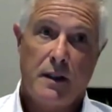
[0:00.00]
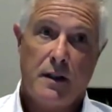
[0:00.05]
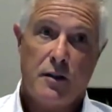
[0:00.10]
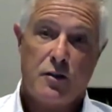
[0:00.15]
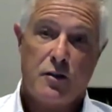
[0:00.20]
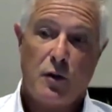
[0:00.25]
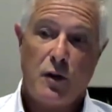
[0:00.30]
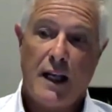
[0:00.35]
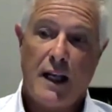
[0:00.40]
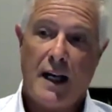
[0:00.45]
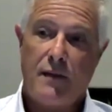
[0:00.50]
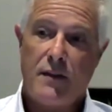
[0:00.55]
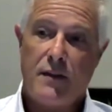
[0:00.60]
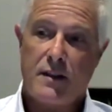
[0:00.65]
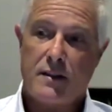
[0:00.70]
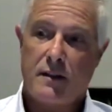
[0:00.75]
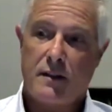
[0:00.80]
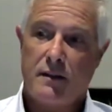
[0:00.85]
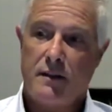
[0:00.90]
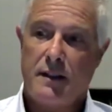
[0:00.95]
So you have
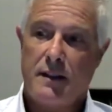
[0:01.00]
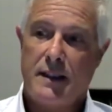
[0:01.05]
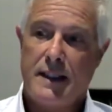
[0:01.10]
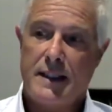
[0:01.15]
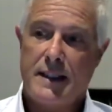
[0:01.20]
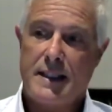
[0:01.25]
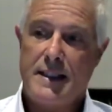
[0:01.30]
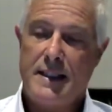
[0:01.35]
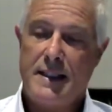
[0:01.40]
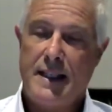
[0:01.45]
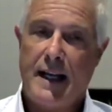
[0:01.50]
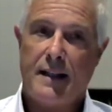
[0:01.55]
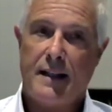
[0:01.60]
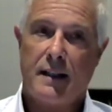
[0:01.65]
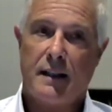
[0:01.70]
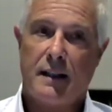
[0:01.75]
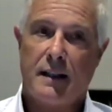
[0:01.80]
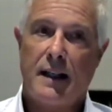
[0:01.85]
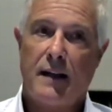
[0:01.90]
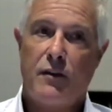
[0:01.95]
this
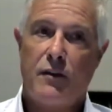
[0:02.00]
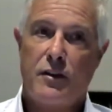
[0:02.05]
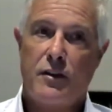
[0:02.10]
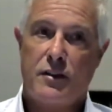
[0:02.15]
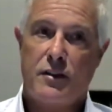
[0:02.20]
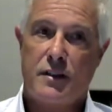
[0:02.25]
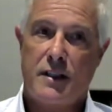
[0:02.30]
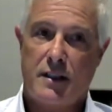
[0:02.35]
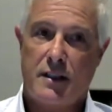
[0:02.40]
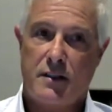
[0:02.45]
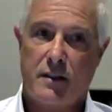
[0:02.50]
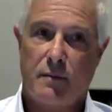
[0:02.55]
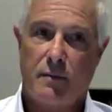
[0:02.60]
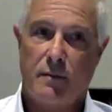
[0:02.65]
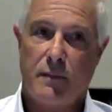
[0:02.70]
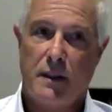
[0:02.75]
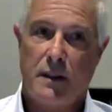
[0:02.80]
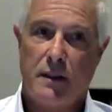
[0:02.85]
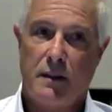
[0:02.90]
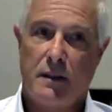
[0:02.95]
debt leverage
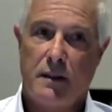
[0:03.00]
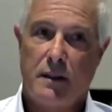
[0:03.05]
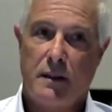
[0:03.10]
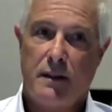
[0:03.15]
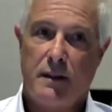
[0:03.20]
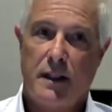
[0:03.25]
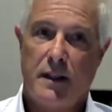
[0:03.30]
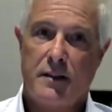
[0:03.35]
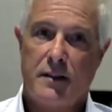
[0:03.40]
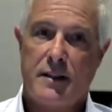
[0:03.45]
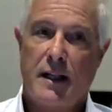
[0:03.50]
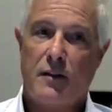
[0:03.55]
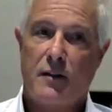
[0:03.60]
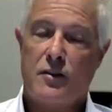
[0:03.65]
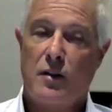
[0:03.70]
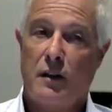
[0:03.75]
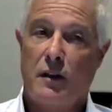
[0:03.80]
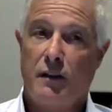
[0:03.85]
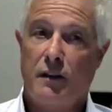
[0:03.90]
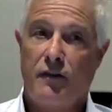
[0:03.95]
system that is now
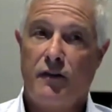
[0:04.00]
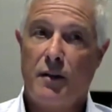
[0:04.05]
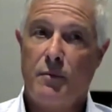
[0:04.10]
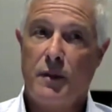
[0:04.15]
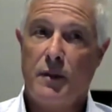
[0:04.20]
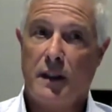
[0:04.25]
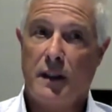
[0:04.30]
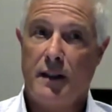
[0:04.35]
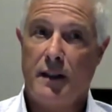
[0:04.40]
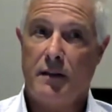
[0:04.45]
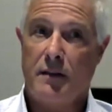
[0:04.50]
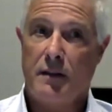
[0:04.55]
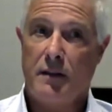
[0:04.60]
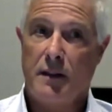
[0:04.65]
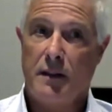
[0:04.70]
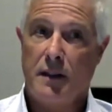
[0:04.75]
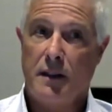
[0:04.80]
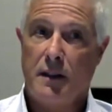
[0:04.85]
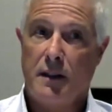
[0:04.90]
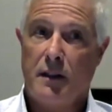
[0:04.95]
starting to fibrillate.
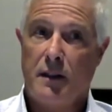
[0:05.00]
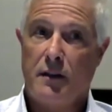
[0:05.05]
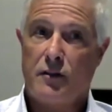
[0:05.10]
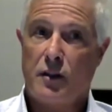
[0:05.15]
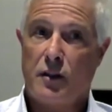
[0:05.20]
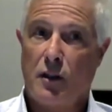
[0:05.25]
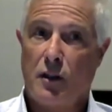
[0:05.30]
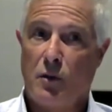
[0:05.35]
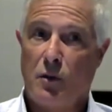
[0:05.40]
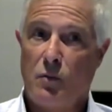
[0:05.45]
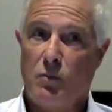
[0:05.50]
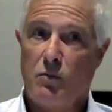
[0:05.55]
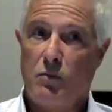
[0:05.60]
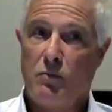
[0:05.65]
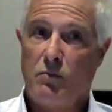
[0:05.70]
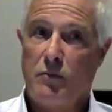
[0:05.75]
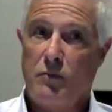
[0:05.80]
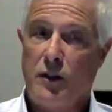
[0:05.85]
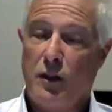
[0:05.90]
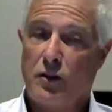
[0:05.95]
So
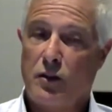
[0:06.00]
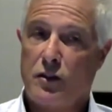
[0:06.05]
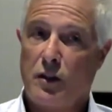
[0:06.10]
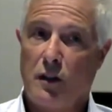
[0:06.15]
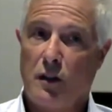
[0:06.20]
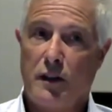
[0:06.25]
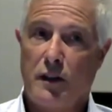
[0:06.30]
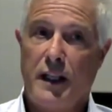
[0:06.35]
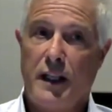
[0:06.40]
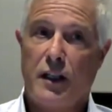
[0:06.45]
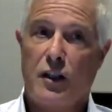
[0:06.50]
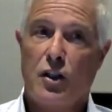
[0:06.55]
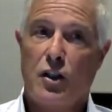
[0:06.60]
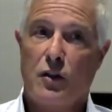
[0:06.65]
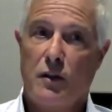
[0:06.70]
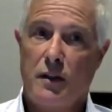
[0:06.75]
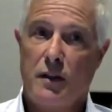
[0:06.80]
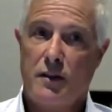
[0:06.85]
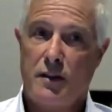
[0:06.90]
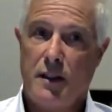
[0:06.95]
you start looking at
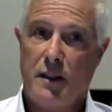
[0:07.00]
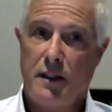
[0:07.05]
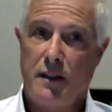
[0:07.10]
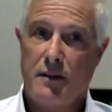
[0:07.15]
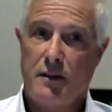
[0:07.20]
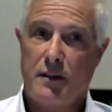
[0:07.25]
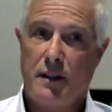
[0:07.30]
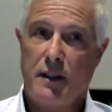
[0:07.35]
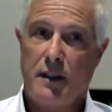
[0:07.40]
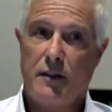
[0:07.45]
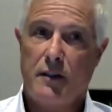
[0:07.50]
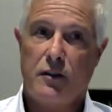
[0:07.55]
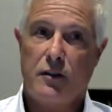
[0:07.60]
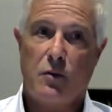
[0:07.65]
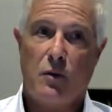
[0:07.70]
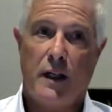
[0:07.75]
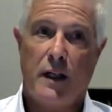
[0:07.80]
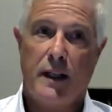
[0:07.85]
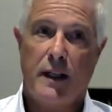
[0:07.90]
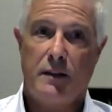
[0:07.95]
currencies and
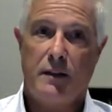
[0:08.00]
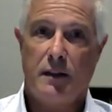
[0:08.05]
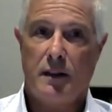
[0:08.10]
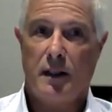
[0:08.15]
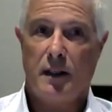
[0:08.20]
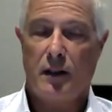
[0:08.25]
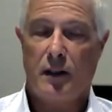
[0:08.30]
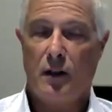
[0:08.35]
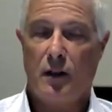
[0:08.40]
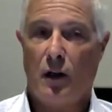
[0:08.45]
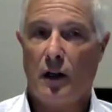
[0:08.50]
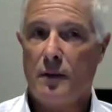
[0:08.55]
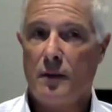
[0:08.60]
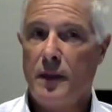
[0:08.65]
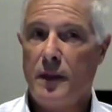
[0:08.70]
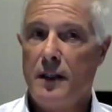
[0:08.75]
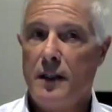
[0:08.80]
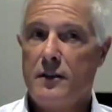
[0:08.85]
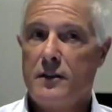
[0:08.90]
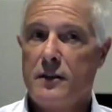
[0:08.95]
intertwined
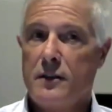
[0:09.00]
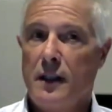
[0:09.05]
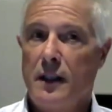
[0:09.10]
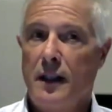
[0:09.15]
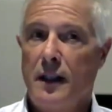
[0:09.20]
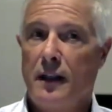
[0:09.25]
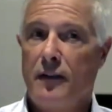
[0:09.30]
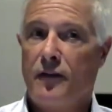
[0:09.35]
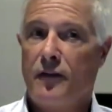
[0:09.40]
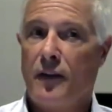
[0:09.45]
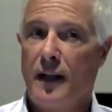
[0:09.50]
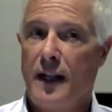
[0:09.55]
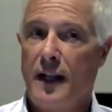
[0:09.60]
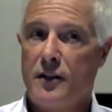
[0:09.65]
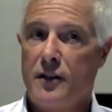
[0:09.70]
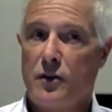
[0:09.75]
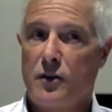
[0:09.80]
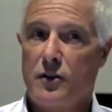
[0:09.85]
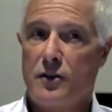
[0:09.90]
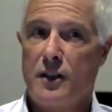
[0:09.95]
economies and
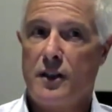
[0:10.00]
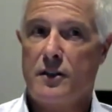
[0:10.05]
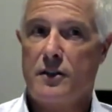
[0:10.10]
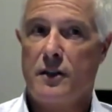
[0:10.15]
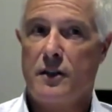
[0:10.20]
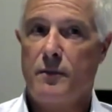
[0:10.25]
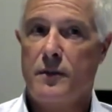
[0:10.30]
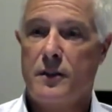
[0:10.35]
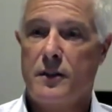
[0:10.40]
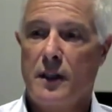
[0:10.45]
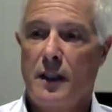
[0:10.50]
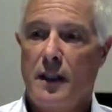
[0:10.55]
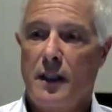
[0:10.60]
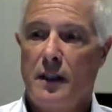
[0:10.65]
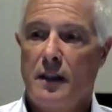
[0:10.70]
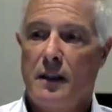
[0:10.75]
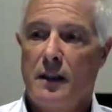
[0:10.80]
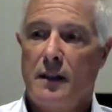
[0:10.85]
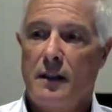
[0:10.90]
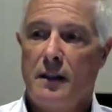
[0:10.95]
financial systems.